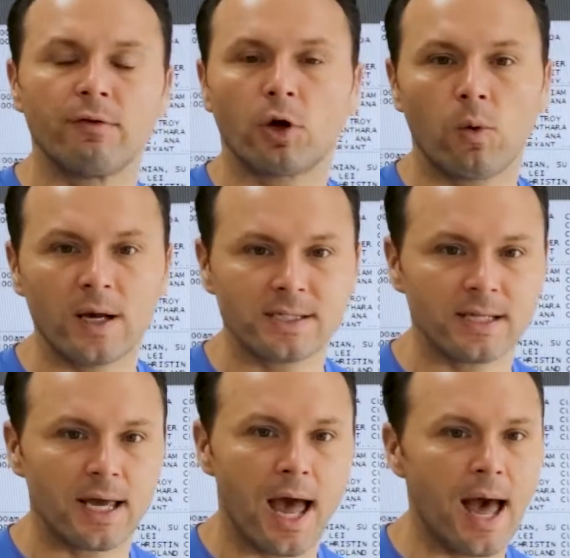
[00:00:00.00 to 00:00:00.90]
requests
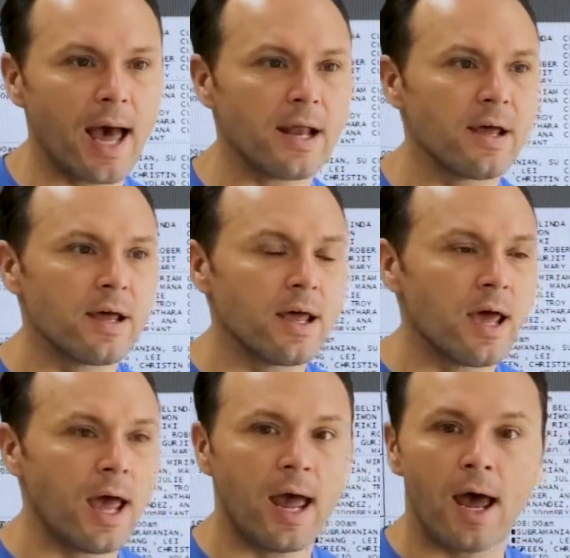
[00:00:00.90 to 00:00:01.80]
they had,
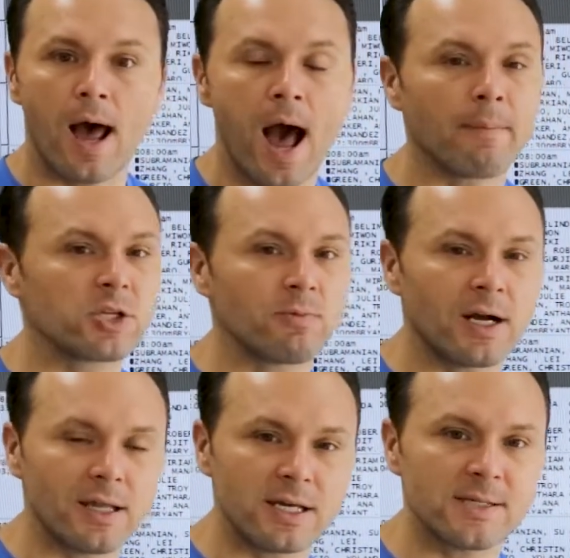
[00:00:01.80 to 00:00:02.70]
how much
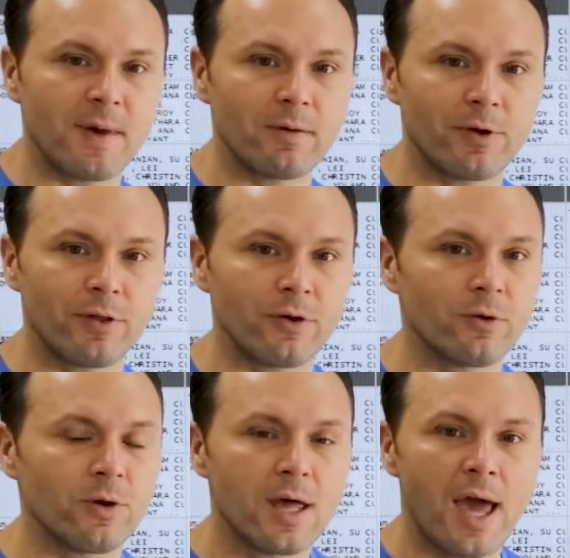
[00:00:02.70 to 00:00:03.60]
money they spent with you.